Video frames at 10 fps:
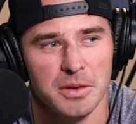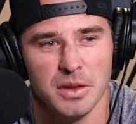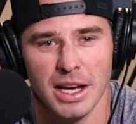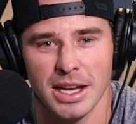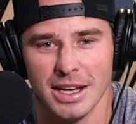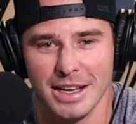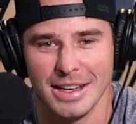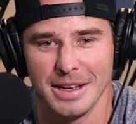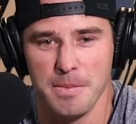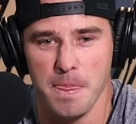of like,
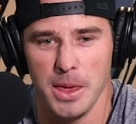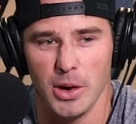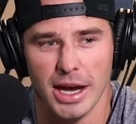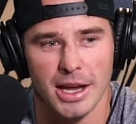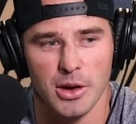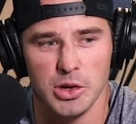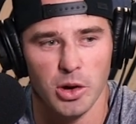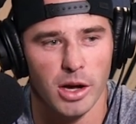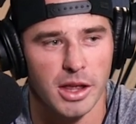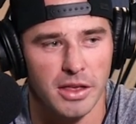you know, I can go
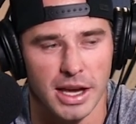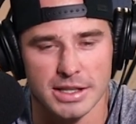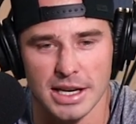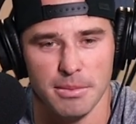do all the things.